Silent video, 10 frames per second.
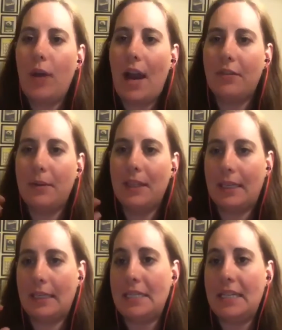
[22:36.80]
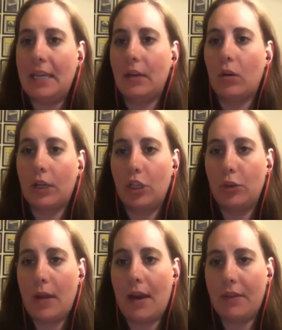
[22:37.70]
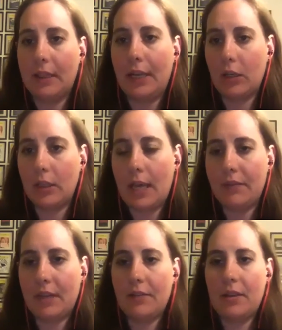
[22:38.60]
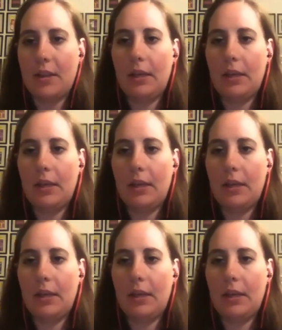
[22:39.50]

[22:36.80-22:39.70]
to be like a teen, or can you have it later in life, kind of a thing?